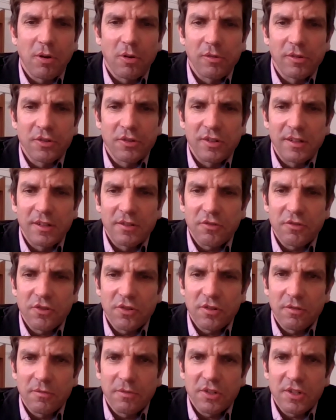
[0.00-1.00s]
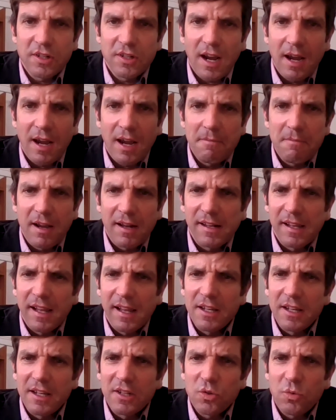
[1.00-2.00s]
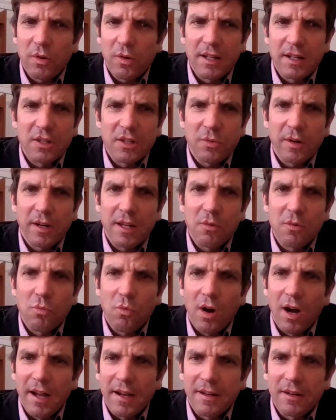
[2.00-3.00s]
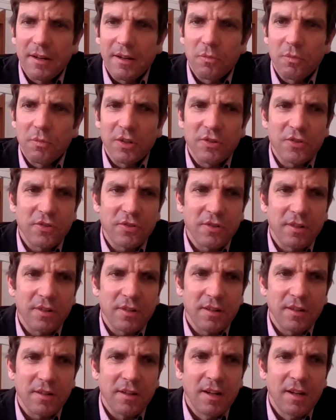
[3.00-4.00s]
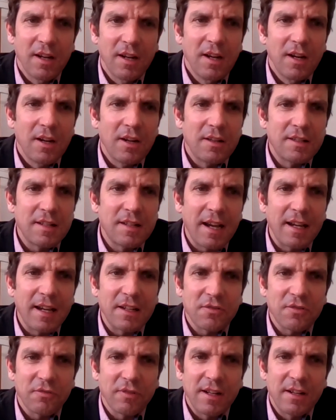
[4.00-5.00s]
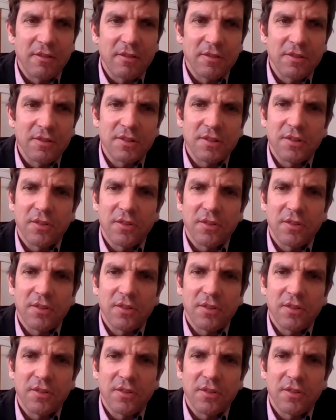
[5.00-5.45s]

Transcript: to Polish Literature, which came out late 2021, which it feels new to